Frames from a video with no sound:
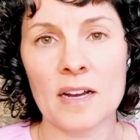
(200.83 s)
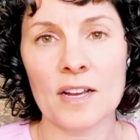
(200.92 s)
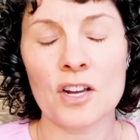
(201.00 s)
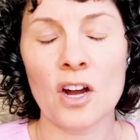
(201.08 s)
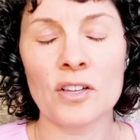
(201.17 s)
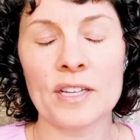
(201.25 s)

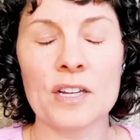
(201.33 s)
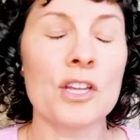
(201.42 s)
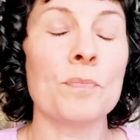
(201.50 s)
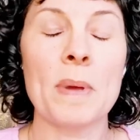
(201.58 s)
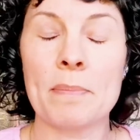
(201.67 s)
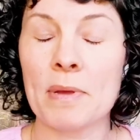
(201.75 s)
you
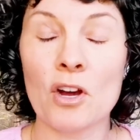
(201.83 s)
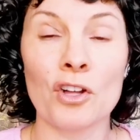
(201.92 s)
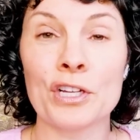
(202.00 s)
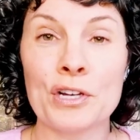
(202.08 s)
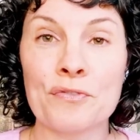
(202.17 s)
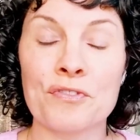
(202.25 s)
may be
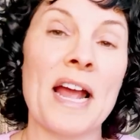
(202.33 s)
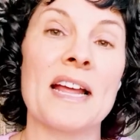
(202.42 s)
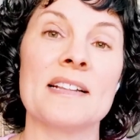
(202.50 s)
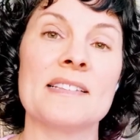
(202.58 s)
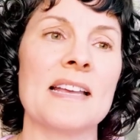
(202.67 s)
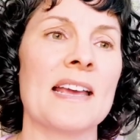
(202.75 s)
calling a friend
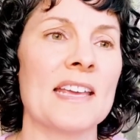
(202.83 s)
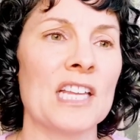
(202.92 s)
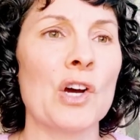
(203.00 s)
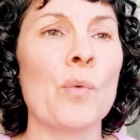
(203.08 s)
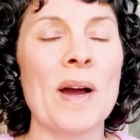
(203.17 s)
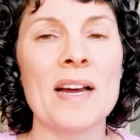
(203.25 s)
and saying, you
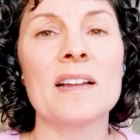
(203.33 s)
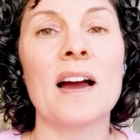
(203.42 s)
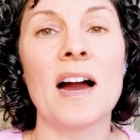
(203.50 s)
know what,